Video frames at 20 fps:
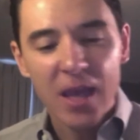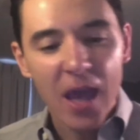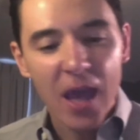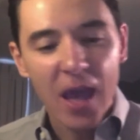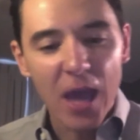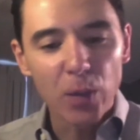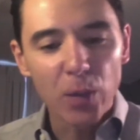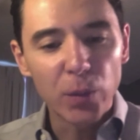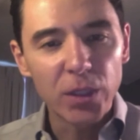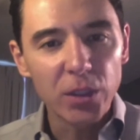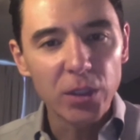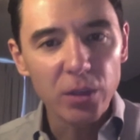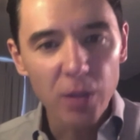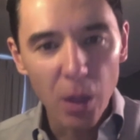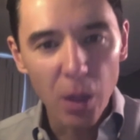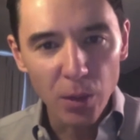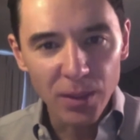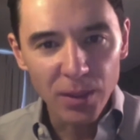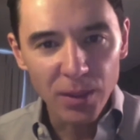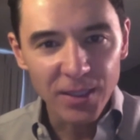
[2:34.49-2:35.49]
And when you're
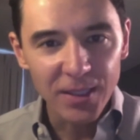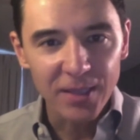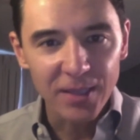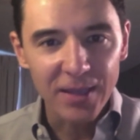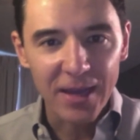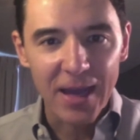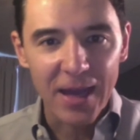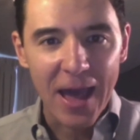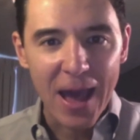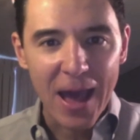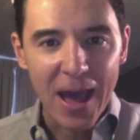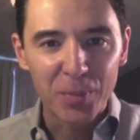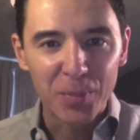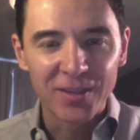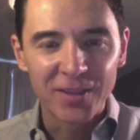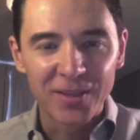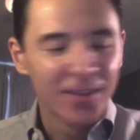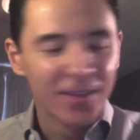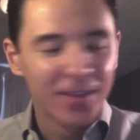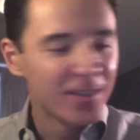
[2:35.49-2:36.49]
noticing that
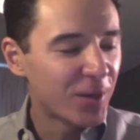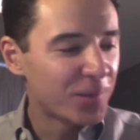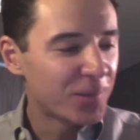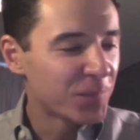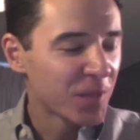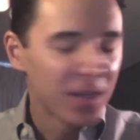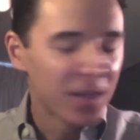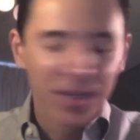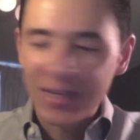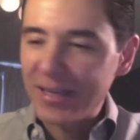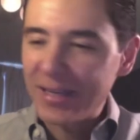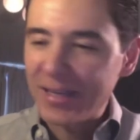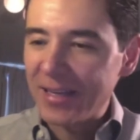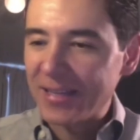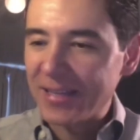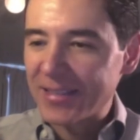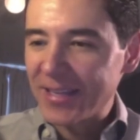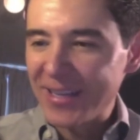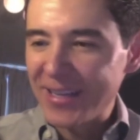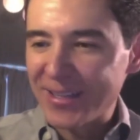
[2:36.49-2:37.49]
happen, you know,
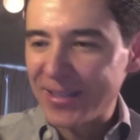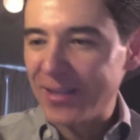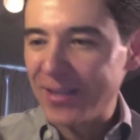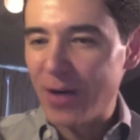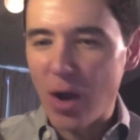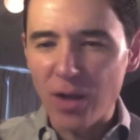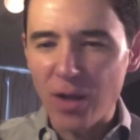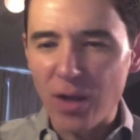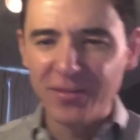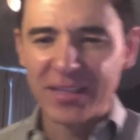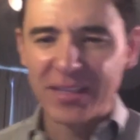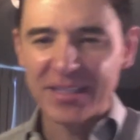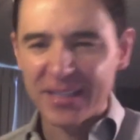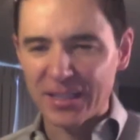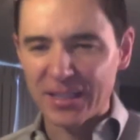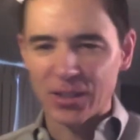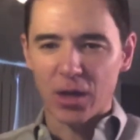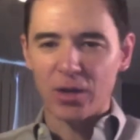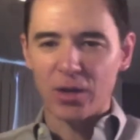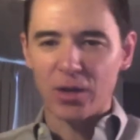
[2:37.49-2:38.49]
it's like you know all of these
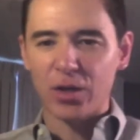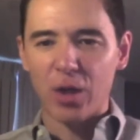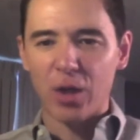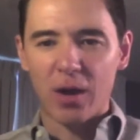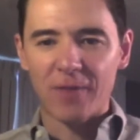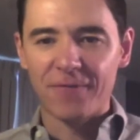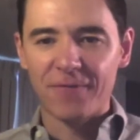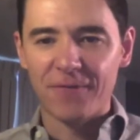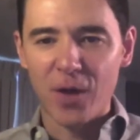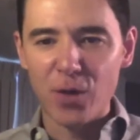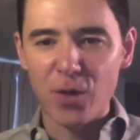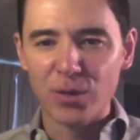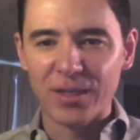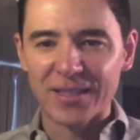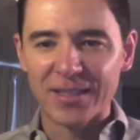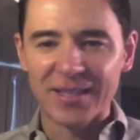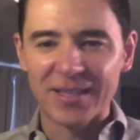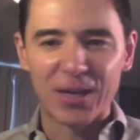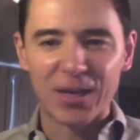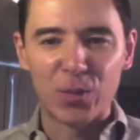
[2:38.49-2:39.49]
things. You know, our phone.
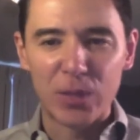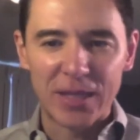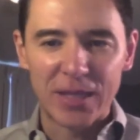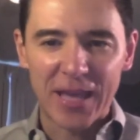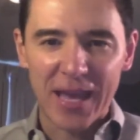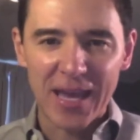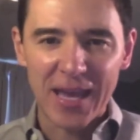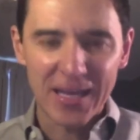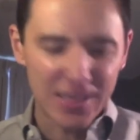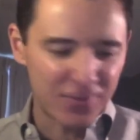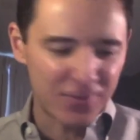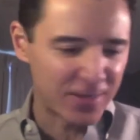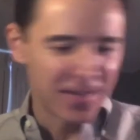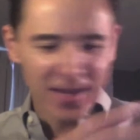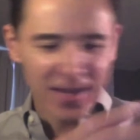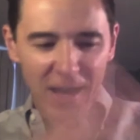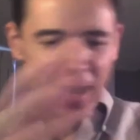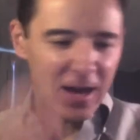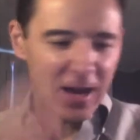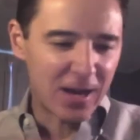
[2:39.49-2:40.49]
It's like we can't even
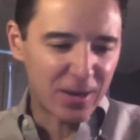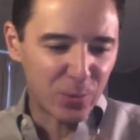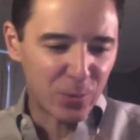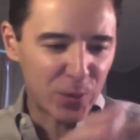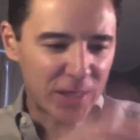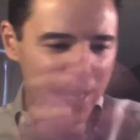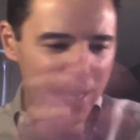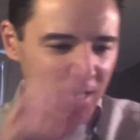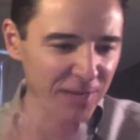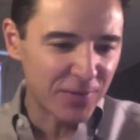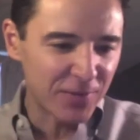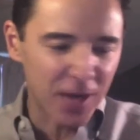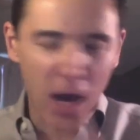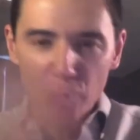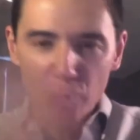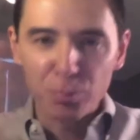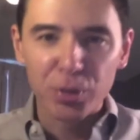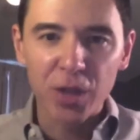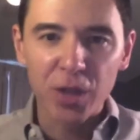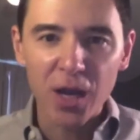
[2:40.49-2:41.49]
uh, we can't even
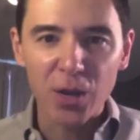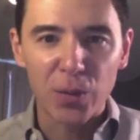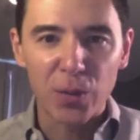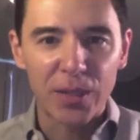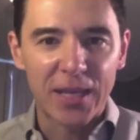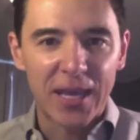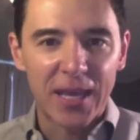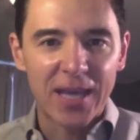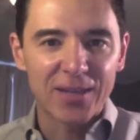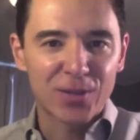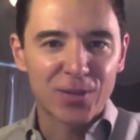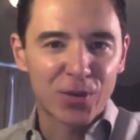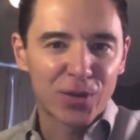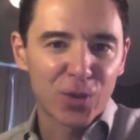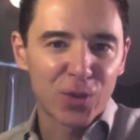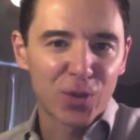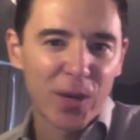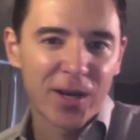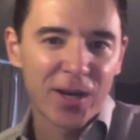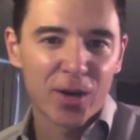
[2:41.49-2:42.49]
unplug. We can't turn
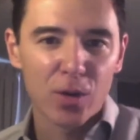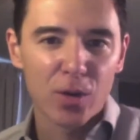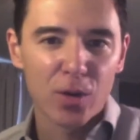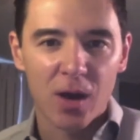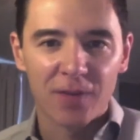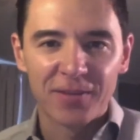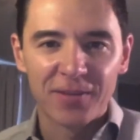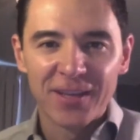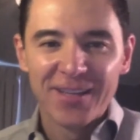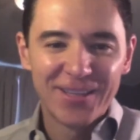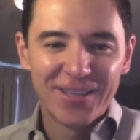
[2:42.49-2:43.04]
yeah. the ringer off.